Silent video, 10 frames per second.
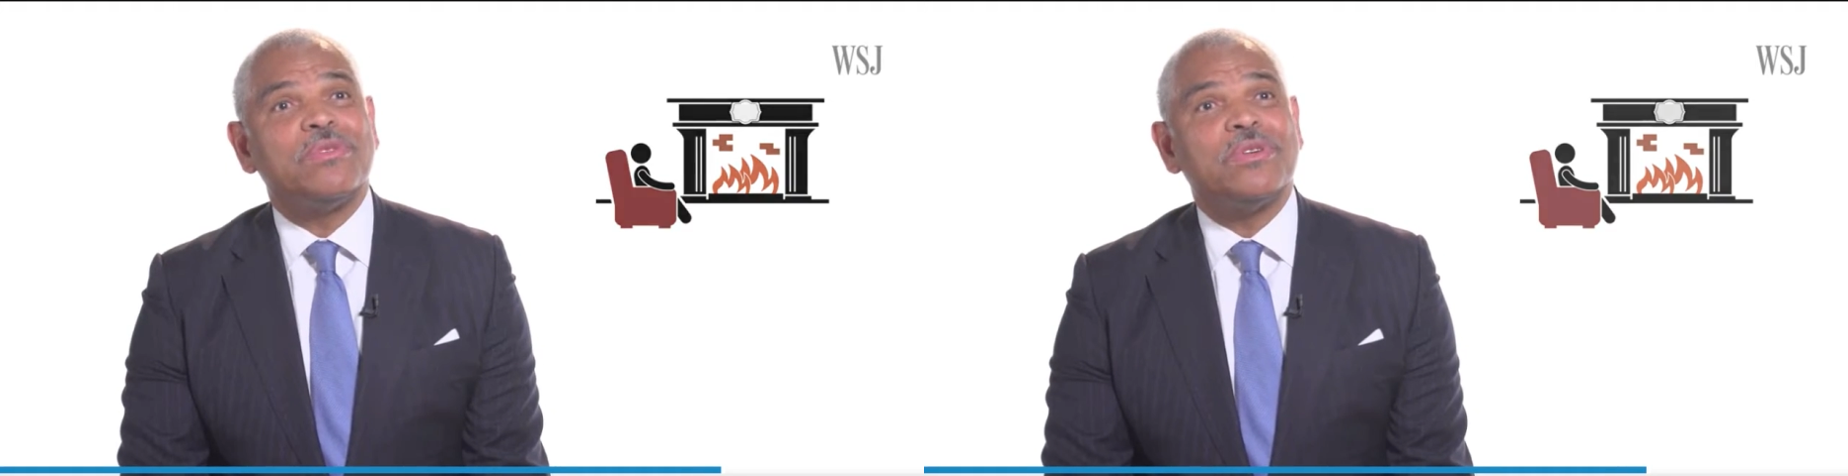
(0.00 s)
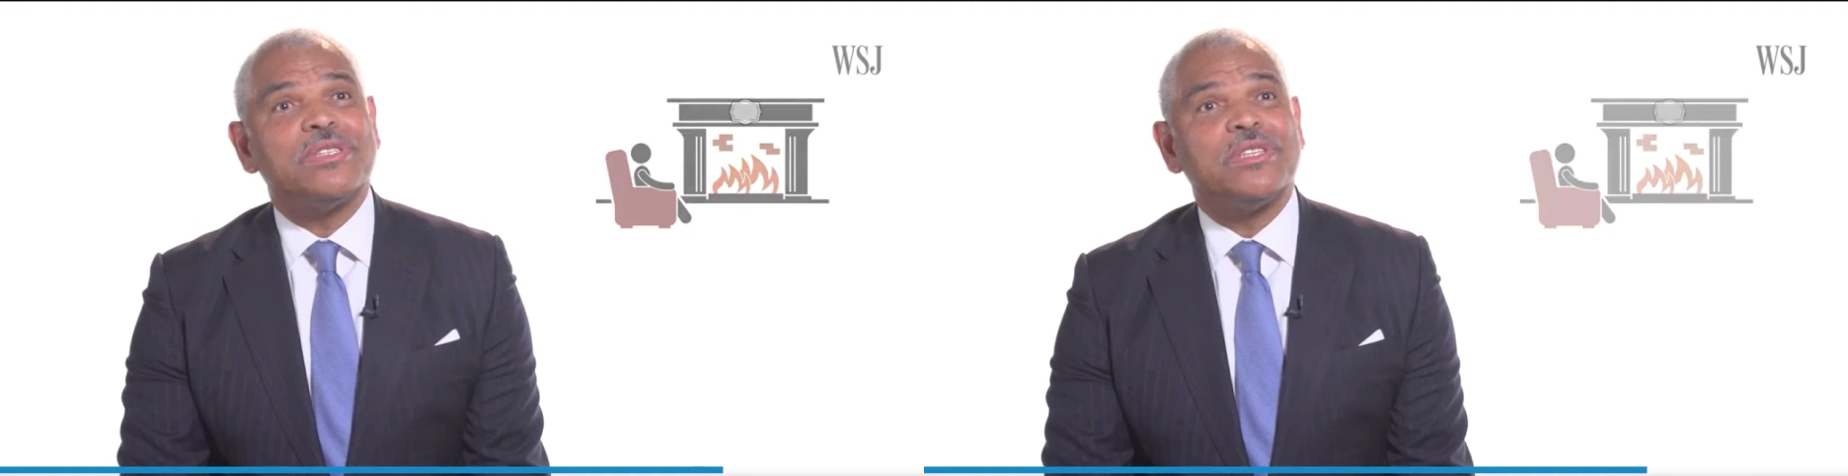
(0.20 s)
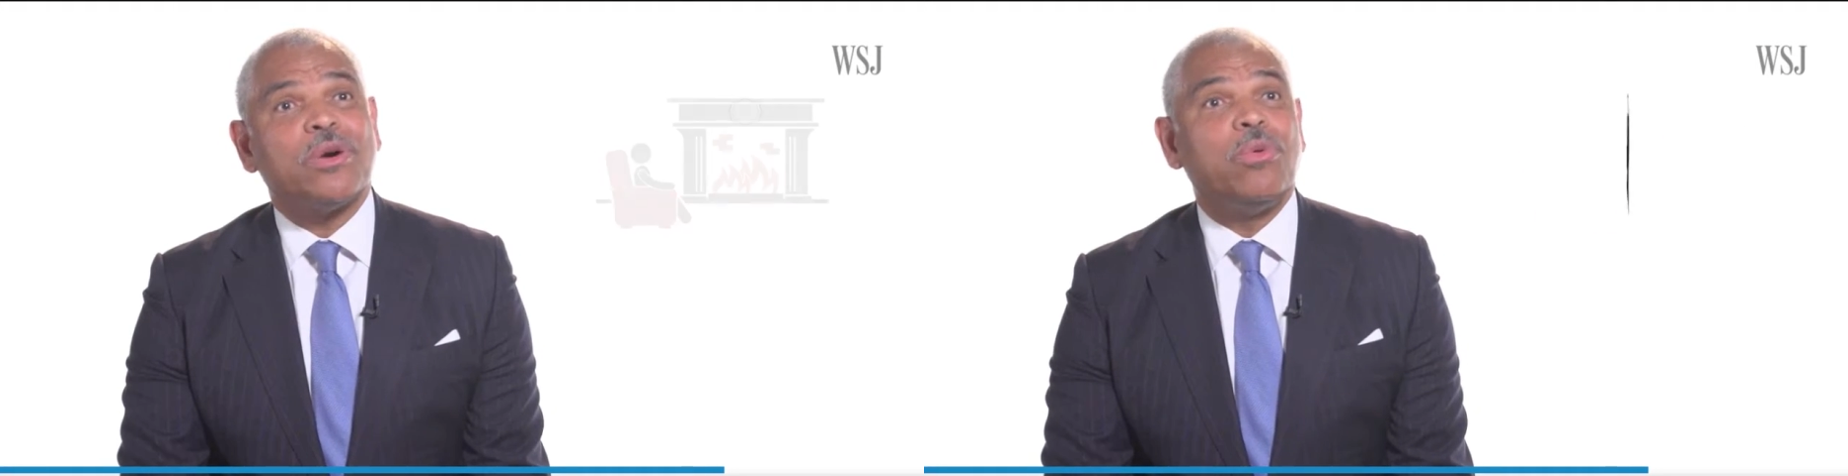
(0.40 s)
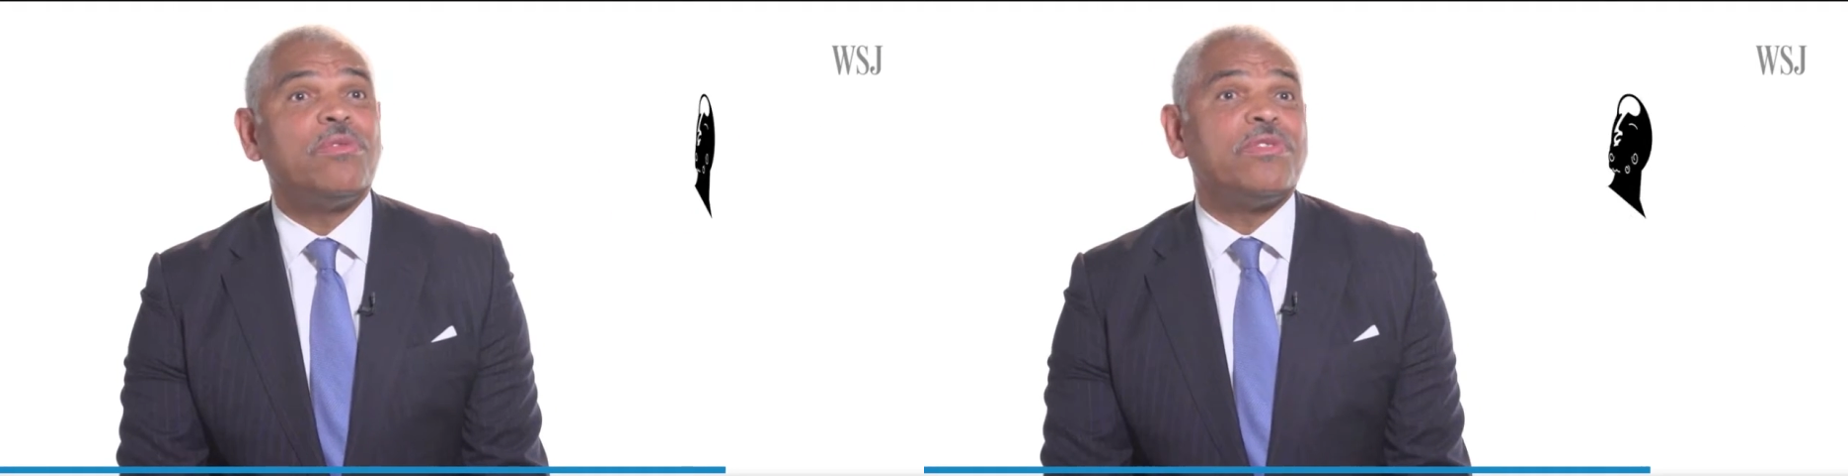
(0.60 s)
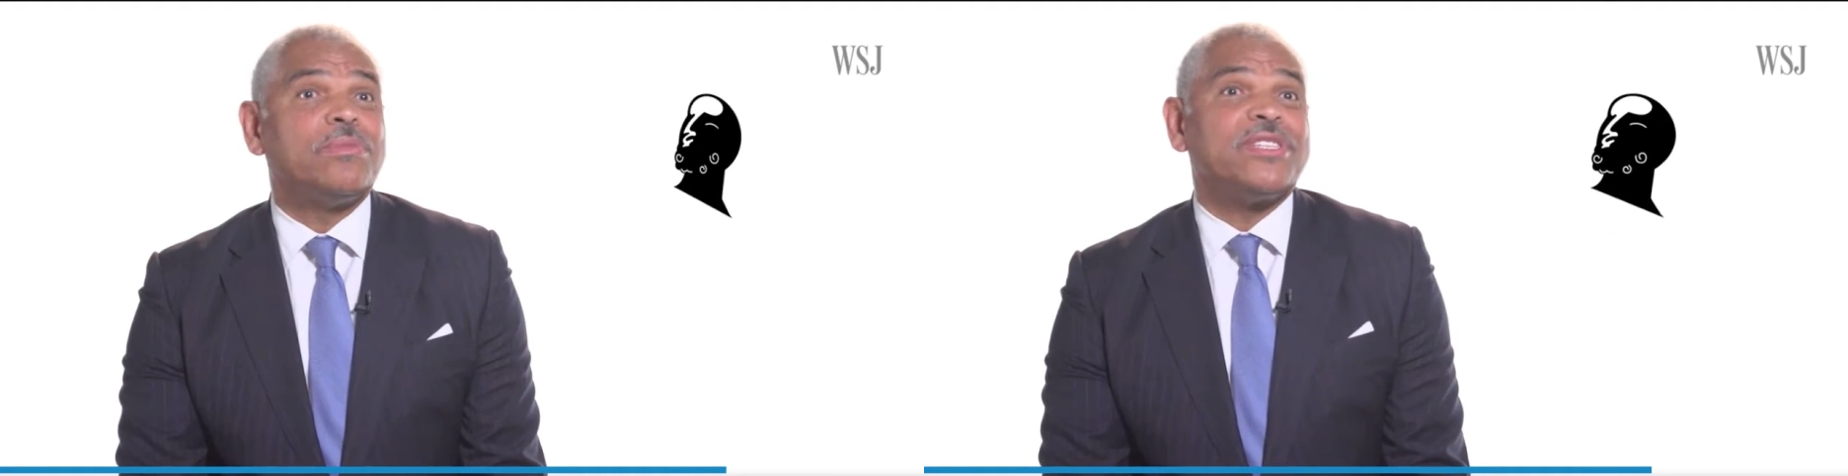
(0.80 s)
was a
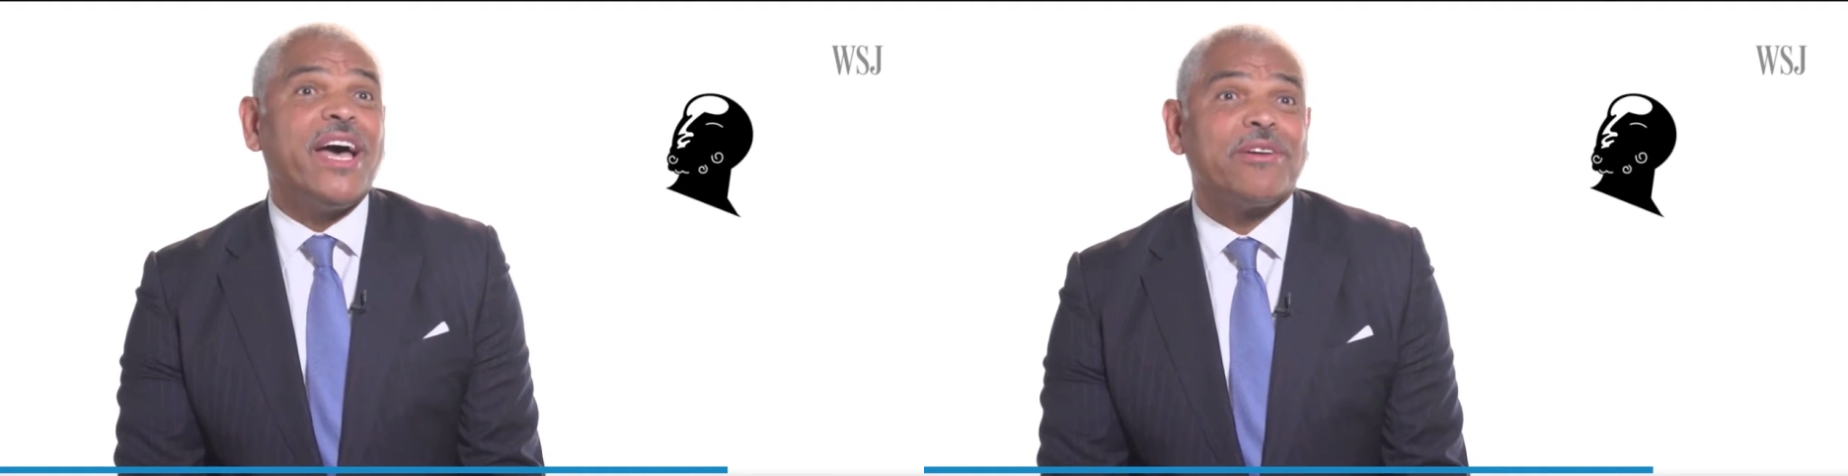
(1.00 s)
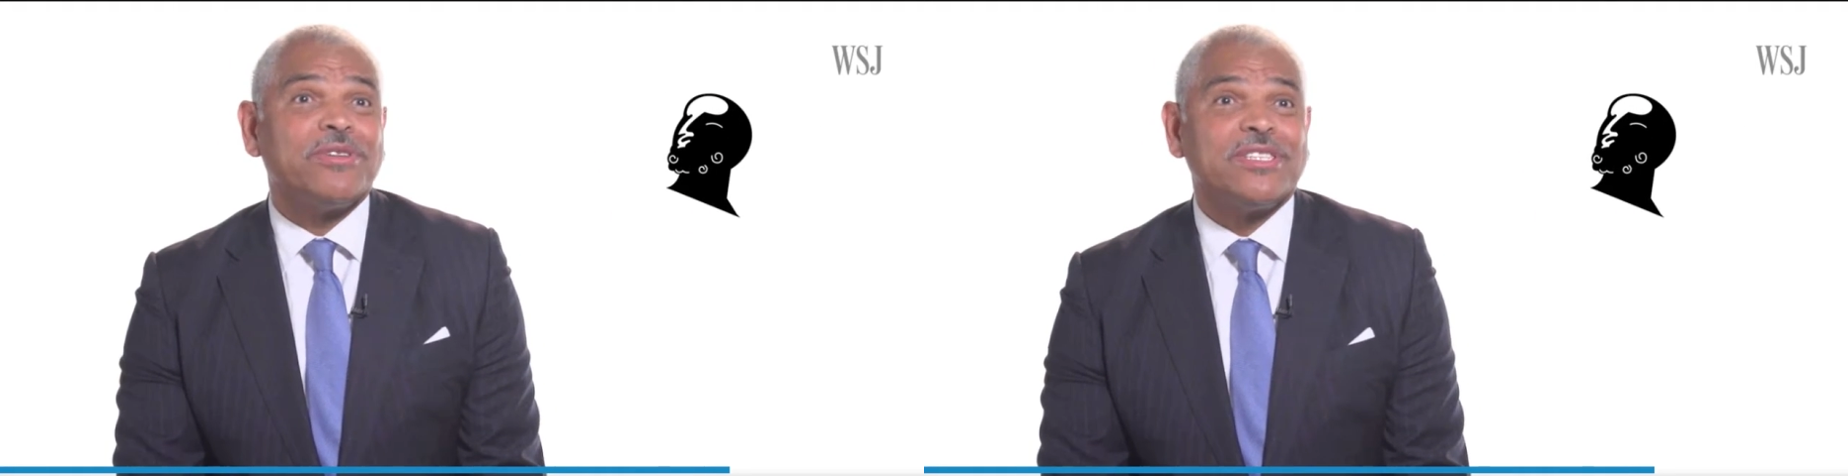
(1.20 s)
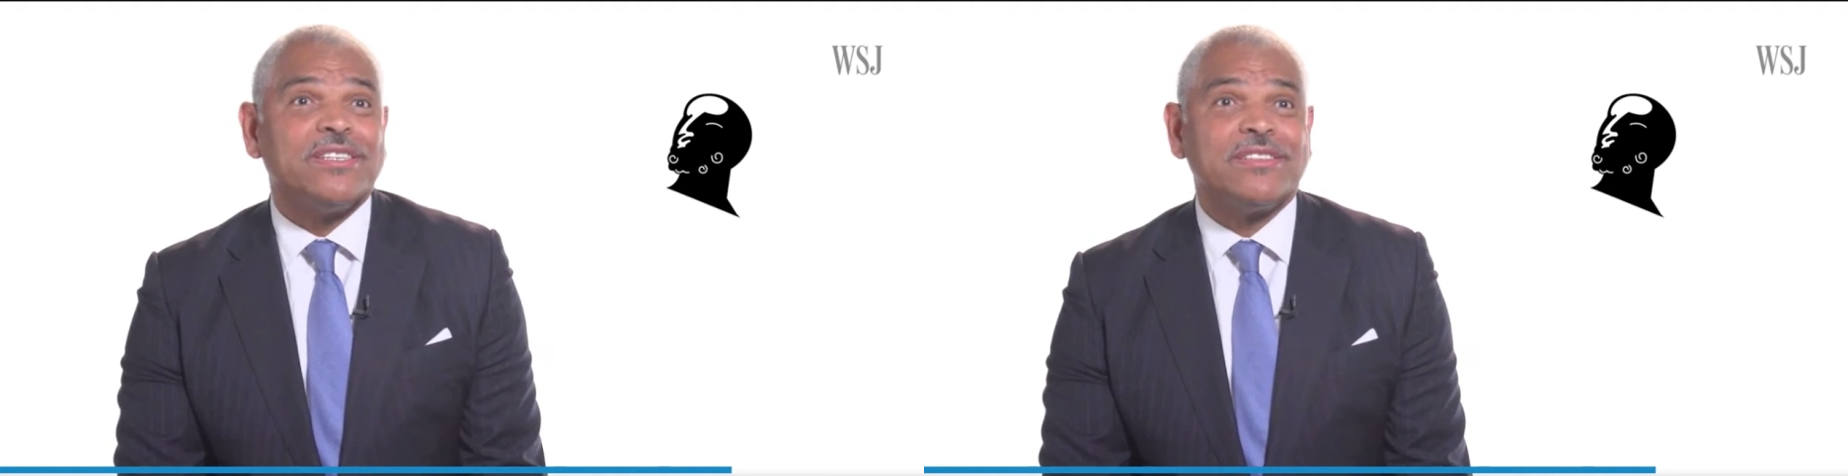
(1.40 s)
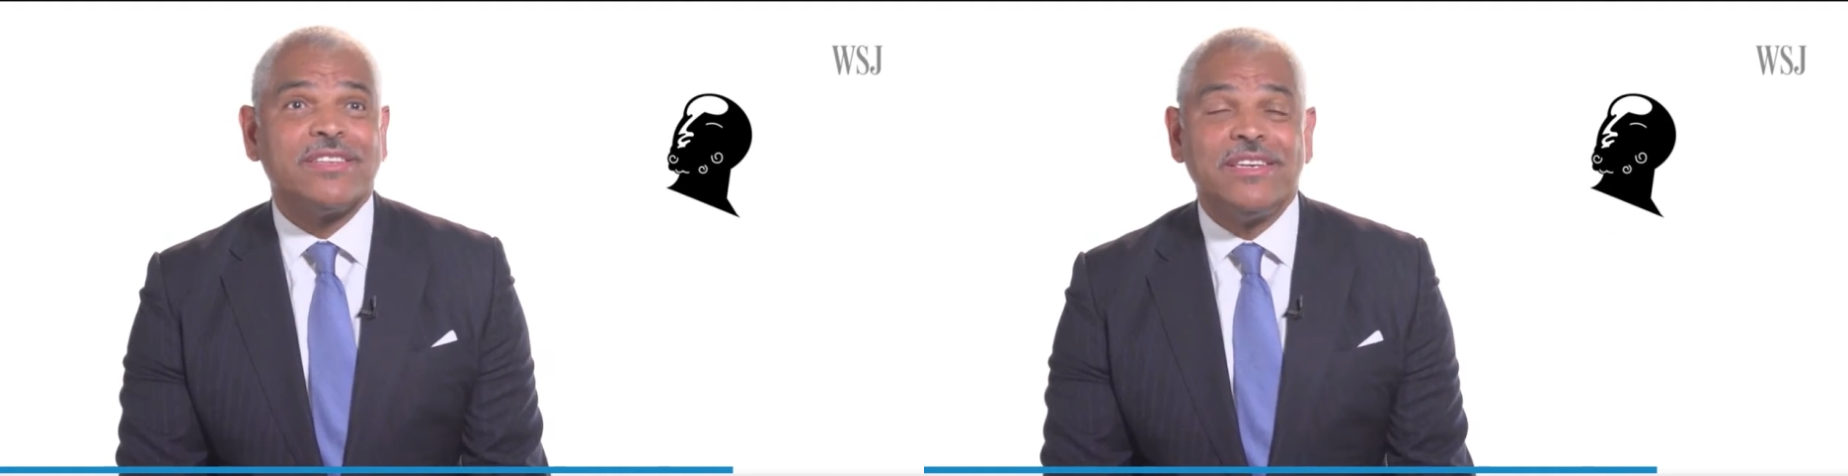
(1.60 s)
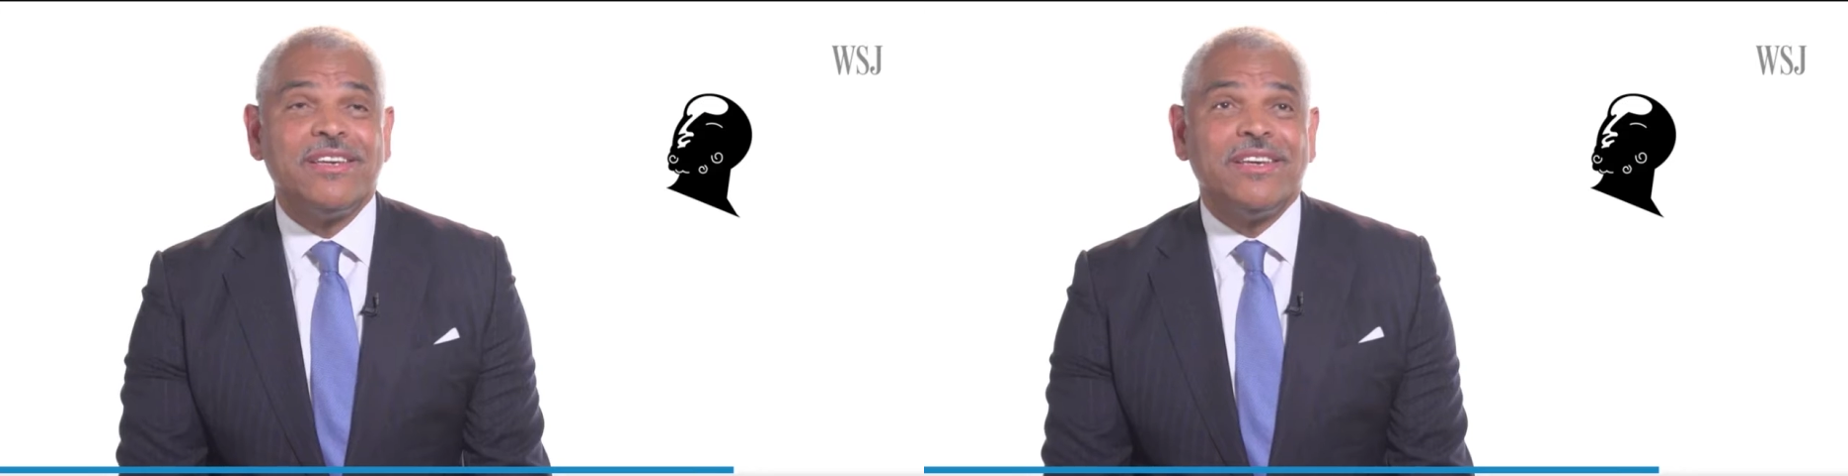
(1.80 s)
quote from Socrates.